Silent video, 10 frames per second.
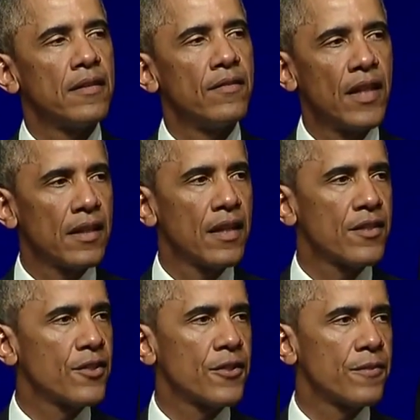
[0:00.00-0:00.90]

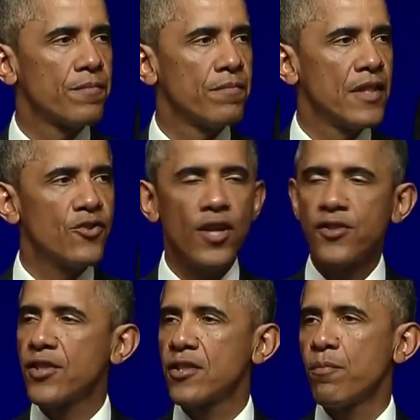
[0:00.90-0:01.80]
Vilnius is
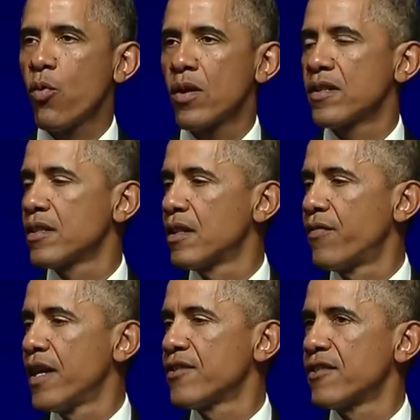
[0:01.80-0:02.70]
just as important as the
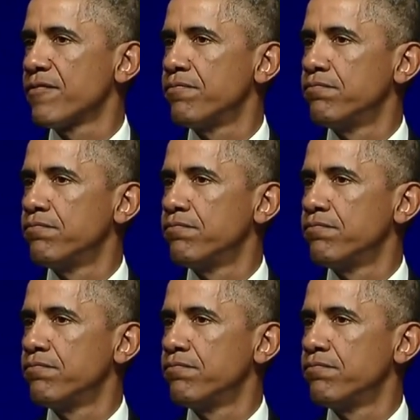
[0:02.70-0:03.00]
defense of